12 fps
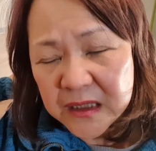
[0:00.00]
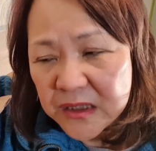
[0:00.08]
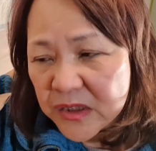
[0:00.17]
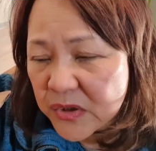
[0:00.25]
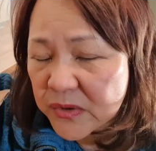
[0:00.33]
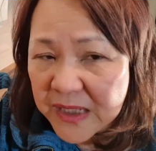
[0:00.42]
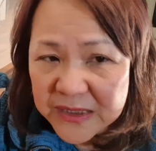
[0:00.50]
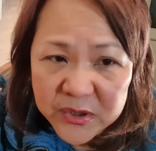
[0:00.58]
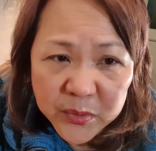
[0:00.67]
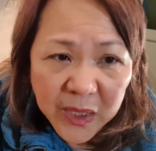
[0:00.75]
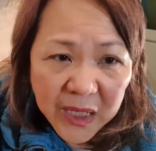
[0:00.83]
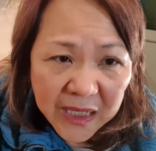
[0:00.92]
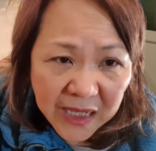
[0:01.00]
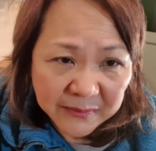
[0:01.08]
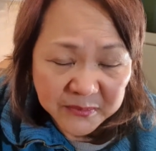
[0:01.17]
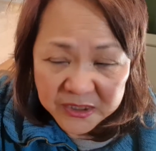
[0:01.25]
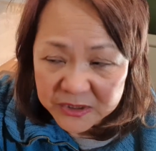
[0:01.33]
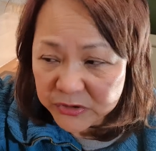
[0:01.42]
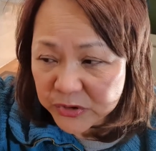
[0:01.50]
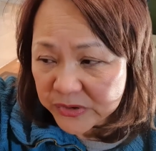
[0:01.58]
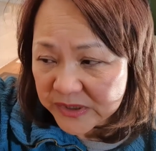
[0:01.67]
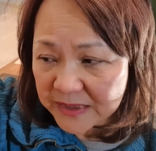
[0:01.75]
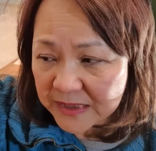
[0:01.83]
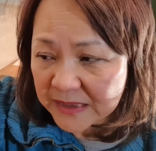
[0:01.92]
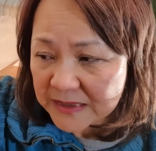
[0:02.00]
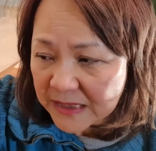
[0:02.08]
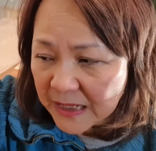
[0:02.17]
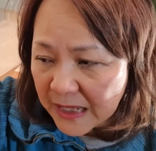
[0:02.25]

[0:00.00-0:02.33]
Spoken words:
So that's why I'm still using it.